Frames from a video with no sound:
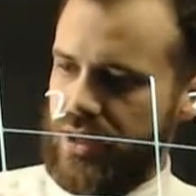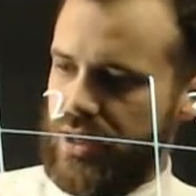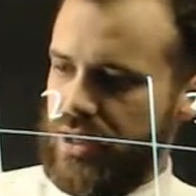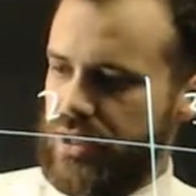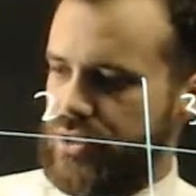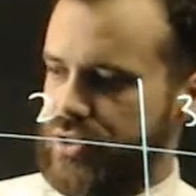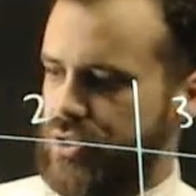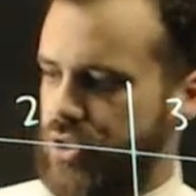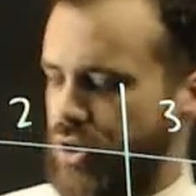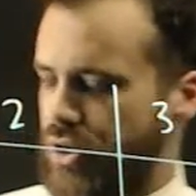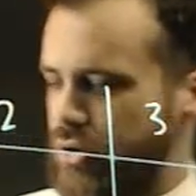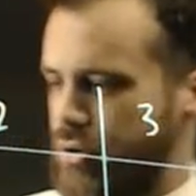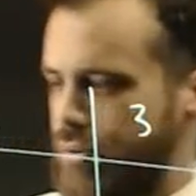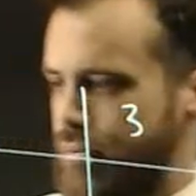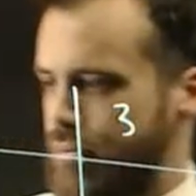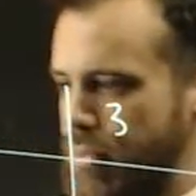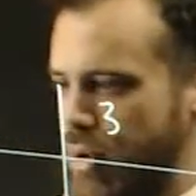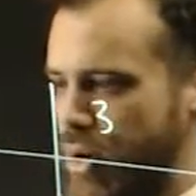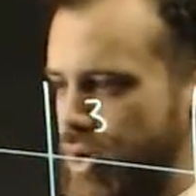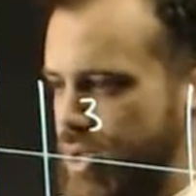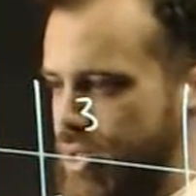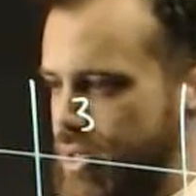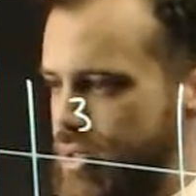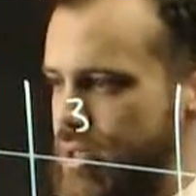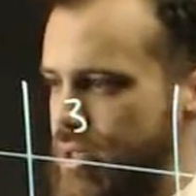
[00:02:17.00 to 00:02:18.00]
So
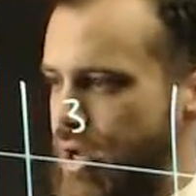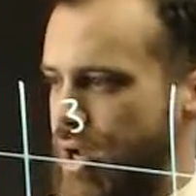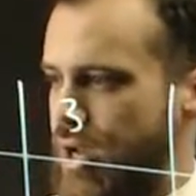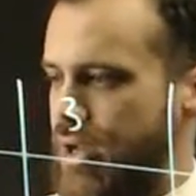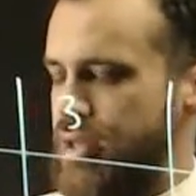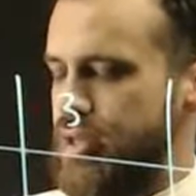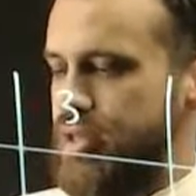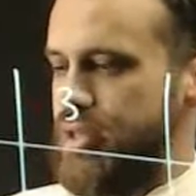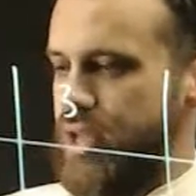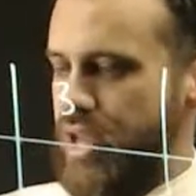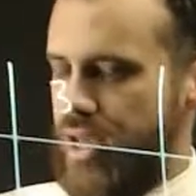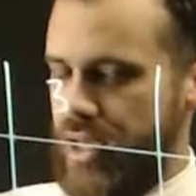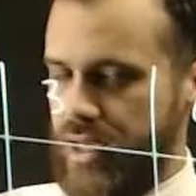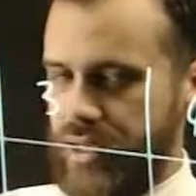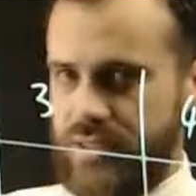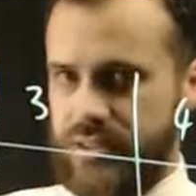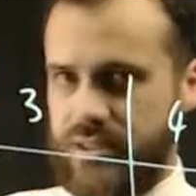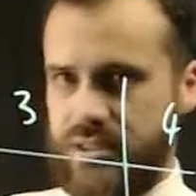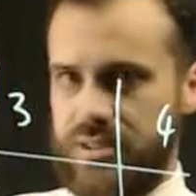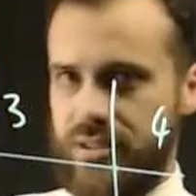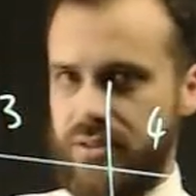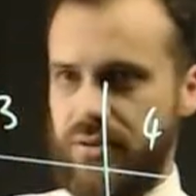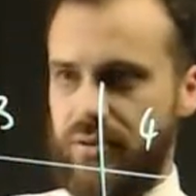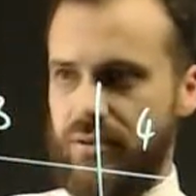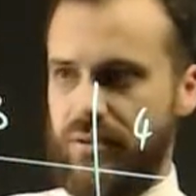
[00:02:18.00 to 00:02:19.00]
my
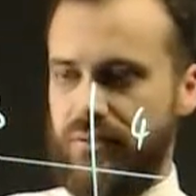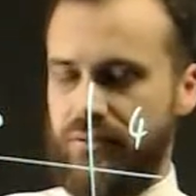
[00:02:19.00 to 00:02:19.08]
next